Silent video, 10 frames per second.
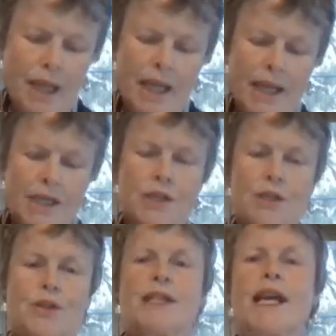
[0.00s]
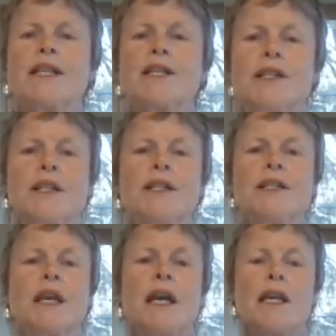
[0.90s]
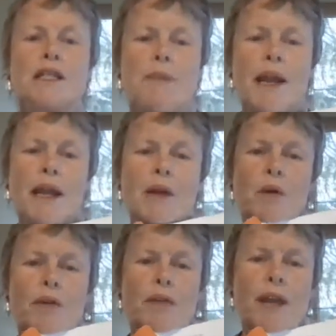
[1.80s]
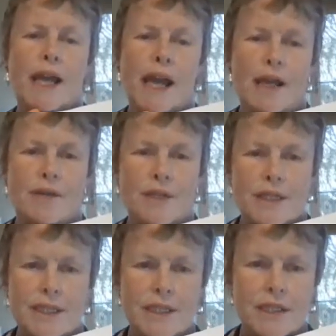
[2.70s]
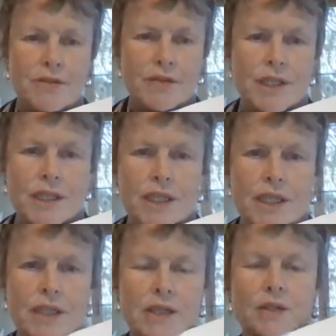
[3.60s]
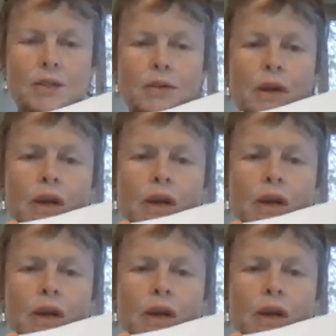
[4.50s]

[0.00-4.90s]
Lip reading: into sections depending what the accountant's interested into.